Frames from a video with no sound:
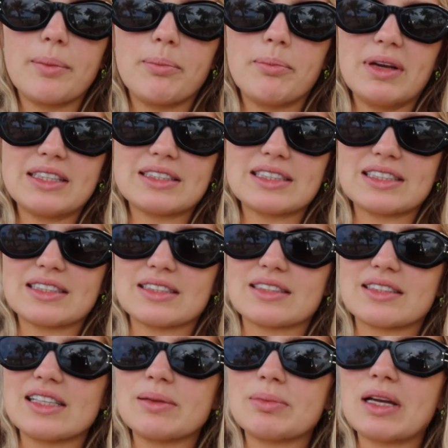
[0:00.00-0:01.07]
Mint is
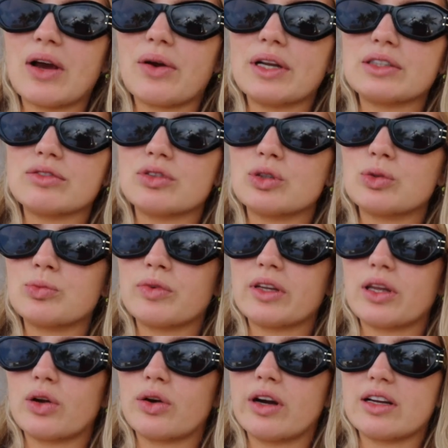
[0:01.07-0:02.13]
asleep now in the room
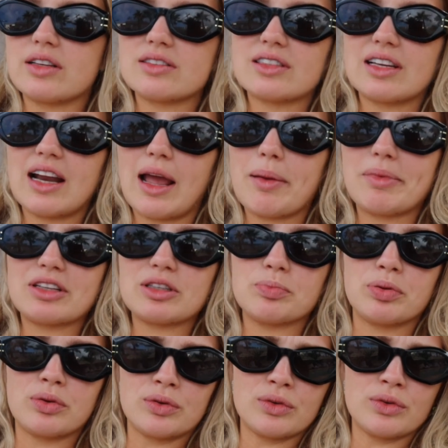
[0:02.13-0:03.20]
with Lawrence and I'm at the
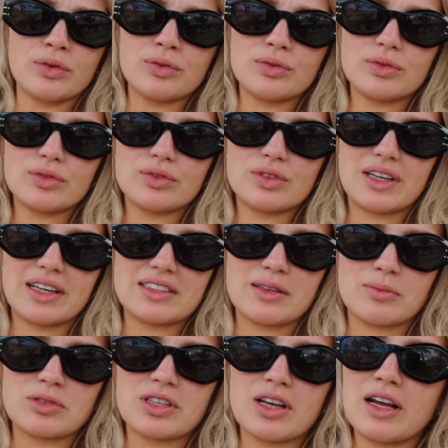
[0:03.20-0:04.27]
pool to get
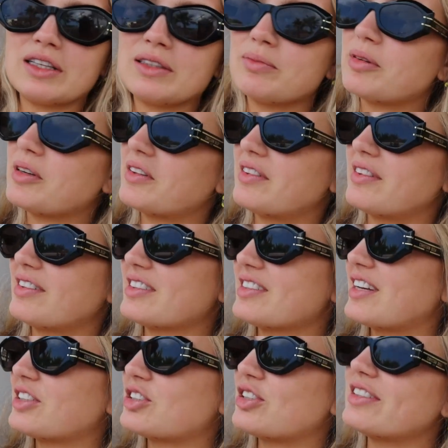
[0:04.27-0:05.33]
some sun, but
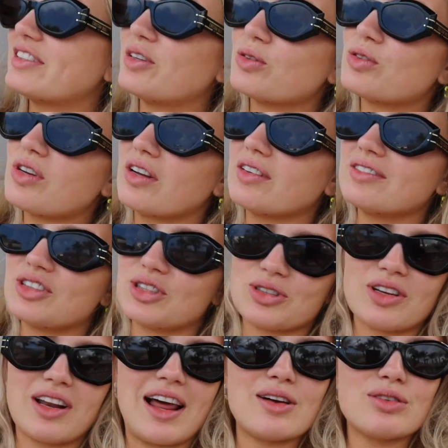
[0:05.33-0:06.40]
there's actually no sun,
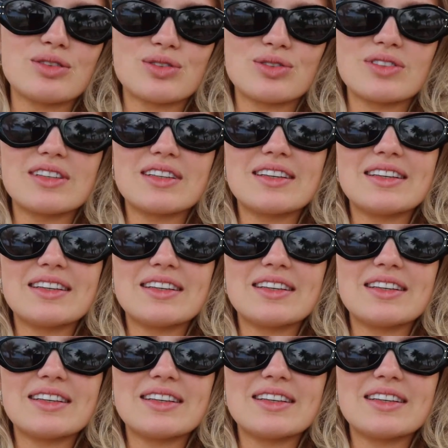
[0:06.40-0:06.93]
just clouds.